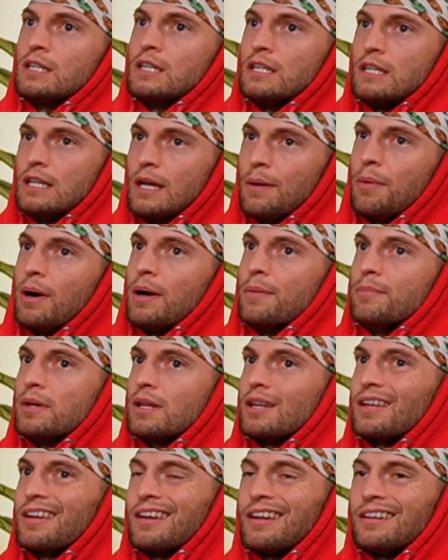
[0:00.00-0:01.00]
Yeah, my
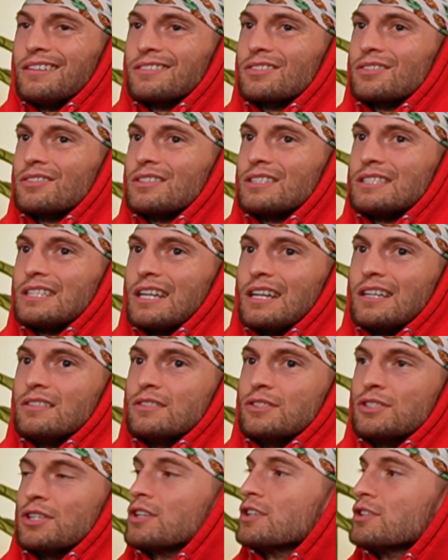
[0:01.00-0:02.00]
immediate answer is I
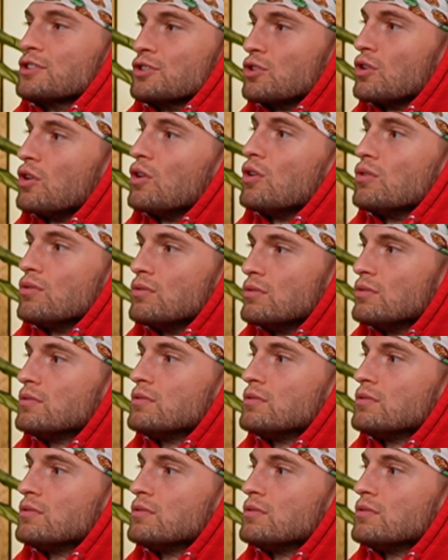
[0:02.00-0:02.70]
took control.